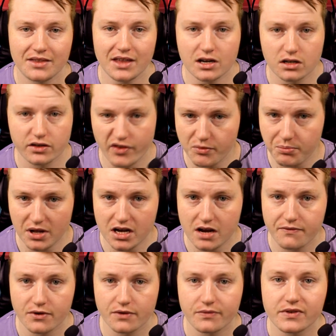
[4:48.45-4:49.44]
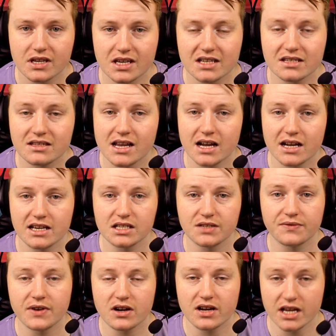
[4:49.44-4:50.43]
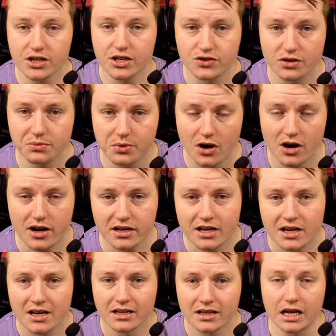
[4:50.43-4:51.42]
that good of a player for a few years now. He's very injury prone.